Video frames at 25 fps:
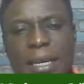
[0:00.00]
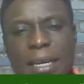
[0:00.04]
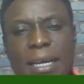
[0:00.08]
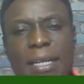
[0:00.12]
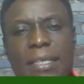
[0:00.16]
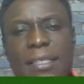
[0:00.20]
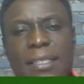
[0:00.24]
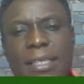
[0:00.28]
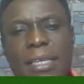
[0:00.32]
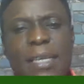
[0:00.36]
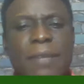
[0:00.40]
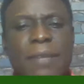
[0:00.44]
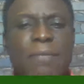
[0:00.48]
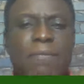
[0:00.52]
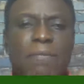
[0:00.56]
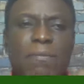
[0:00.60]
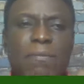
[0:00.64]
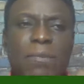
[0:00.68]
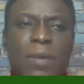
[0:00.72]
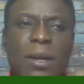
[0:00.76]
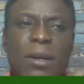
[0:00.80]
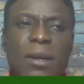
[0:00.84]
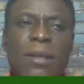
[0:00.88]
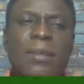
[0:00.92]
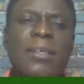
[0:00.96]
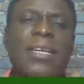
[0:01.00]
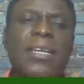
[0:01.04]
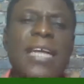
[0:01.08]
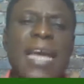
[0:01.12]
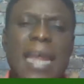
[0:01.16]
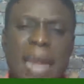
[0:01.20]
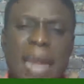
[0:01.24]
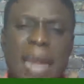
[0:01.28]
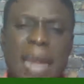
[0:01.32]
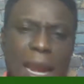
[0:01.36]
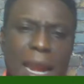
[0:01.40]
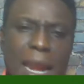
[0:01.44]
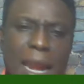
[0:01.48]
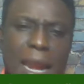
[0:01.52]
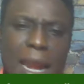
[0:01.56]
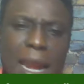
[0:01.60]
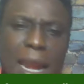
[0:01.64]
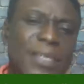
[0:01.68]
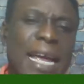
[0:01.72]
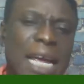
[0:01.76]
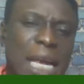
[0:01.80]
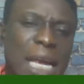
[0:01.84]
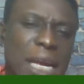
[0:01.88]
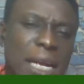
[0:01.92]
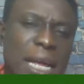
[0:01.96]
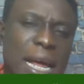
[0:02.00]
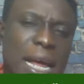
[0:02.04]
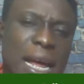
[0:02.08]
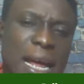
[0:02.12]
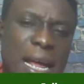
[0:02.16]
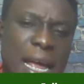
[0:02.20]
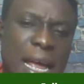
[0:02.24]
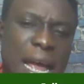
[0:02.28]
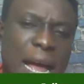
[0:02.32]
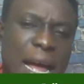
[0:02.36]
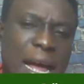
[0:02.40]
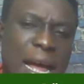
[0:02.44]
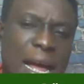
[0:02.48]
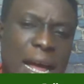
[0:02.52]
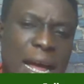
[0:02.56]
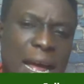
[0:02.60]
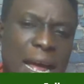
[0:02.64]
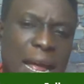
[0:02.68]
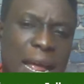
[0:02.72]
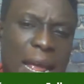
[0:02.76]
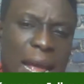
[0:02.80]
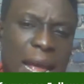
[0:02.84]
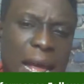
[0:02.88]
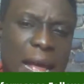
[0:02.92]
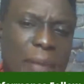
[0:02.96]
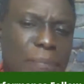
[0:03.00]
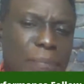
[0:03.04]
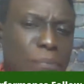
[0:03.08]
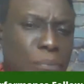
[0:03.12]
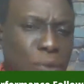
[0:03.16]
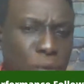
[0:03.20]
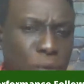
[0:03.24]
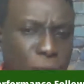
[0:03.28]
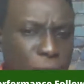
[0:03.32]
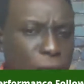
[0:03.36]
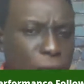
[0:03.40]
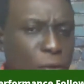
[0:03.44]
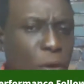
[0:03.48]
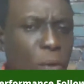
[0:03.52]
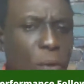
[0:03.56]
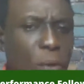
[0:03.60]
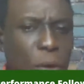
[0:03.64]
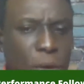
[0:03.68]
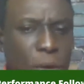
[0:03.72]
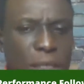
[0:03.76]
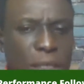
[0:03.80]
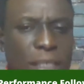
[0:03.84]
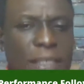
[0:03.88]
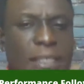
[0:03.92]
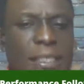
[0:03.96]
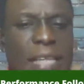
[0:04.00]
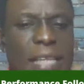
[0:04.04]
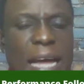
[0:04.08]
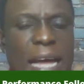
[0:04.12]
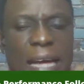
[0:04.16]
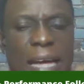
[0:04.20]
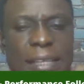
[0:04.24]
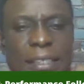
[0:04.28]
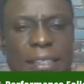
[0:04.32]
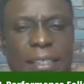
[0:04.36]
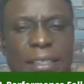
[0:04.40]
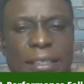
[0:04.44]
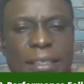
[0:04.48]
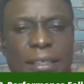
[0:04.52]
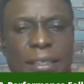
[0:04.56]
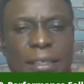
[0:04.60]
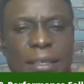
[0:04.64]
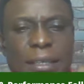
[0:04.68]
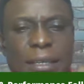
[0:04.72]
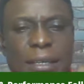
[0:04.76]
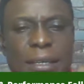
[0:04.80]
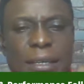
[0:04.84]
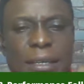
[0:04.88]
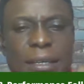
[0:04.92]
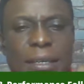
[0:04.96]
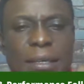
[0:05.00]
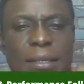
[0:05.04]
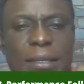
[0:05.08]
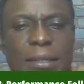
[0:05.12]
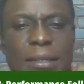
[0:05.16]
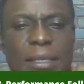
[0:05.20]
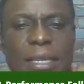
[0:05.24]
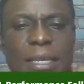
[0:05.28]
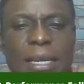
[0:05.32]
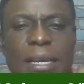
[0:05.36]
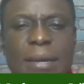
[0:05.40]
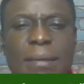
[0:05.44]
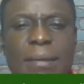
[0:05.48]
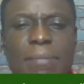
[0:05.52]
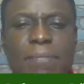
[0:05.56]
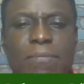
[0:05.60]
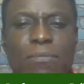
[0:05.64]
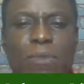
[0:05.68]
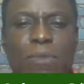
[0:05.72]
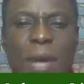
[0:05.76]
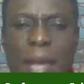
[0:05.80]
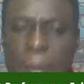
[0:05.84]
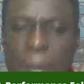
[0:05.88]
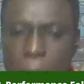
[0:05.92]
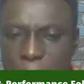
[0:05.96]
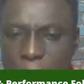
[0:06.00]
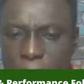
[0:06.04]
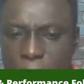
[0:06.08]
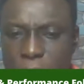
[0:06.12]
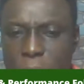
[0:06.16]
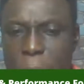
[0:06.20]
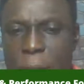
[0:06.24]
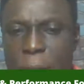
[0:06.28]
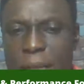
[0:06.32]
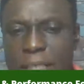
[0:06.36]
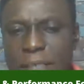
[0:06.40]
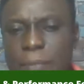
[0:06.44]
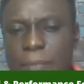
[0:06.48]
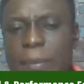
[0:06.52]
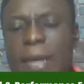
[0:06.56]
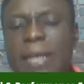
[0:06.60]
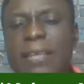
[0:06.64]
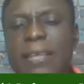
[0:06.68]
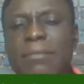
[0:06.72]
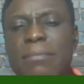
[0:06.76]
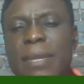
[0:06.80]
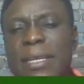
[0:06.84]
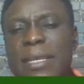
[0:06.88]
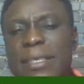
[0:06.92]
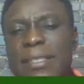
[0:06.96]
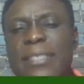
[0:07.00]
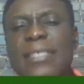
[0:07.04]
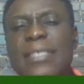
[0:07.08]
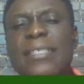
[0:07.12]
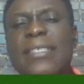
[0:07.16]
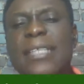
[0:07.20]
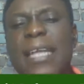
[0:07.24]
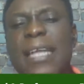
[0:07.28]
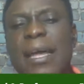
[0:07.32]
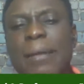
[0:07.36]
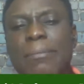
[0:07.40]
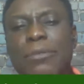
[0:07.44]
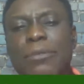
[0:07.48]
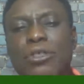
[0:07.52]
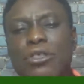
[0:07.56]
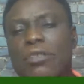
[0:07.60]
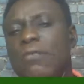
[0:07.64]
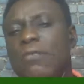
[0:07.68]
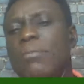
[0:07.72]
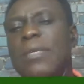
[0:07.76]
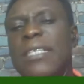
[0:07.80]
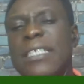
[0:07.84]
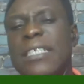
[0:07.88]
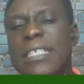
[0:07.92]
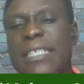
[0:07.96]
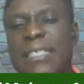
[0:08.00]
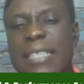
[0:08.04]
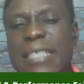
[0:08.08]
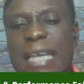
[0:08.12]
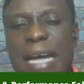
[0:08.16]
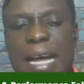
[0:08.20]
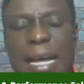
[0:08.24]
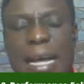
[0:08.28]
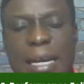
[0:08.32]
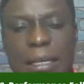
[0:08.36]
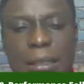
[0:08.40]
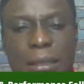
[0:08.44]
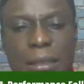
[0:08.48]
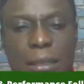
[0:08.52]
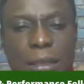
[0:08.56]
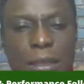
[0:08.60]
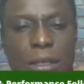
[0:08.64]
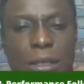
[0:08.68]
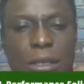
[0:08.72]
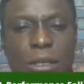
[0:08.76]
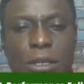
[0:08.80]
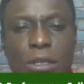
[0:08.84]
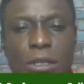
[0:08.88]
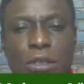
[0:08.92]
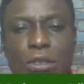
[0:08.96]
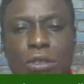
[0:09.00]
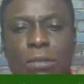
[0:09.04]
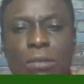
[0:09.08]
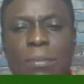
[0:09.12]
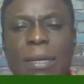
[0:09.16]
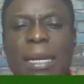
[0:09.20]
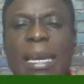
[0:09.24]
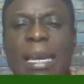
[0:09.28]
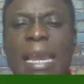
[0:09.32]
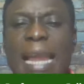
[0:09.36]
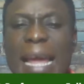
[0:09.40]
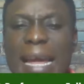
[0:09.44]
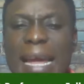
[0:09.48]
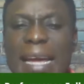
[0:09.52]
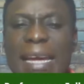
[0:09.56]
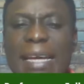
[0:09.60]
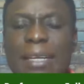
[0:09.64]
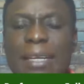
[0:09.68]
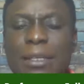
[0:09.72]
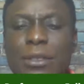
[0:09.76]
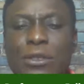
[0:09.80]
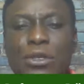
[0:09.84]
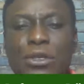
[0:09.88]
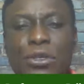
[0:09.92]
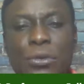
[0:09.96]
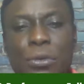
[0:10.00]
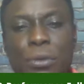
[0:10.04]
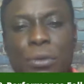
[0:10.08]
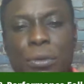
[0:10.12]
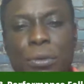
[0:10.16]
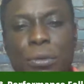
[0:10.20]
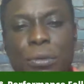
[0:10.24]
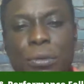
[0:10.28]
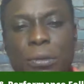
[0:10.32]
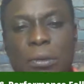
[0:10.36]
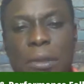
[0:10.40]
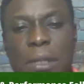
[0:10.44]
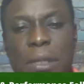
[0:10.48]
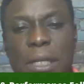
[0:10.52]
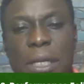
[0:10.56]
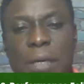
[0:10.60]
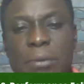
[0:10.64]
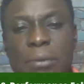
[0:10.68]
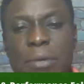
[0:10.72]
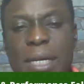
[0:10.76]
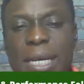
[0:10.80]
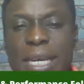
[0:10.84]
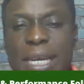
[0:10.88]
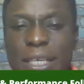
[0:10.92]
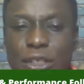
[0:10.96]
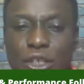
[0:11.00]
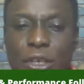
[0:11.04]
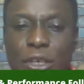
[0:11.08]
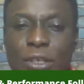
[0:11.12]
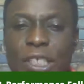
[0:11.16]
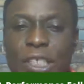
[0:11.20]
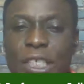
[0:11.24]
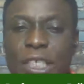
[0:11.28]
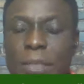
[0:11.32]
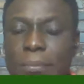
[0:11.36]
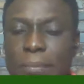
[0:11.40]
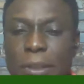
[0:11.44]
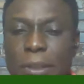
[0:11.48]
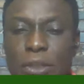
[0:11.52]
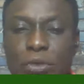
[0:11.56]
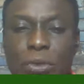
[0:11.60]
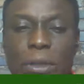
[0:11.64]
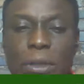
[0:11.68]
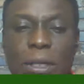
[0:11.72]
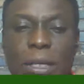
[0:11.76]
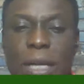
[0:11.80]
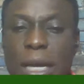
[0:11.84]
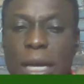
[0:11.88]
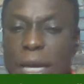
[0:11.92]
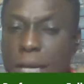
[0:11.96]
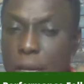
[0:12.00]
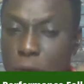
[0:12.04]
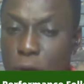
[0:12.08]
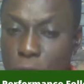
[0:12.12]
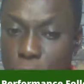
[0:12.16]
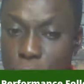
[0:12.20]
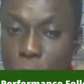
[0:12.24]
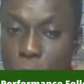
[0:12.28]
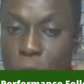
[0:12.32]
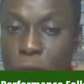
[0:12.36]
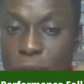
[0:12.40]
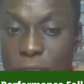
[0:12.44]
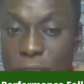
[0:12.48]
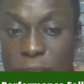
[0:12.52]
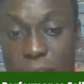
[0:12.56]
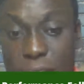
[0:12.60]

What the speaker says: See, the analogy I put forward is that the way performance management system should be designed should be likened to the relationship between a coach in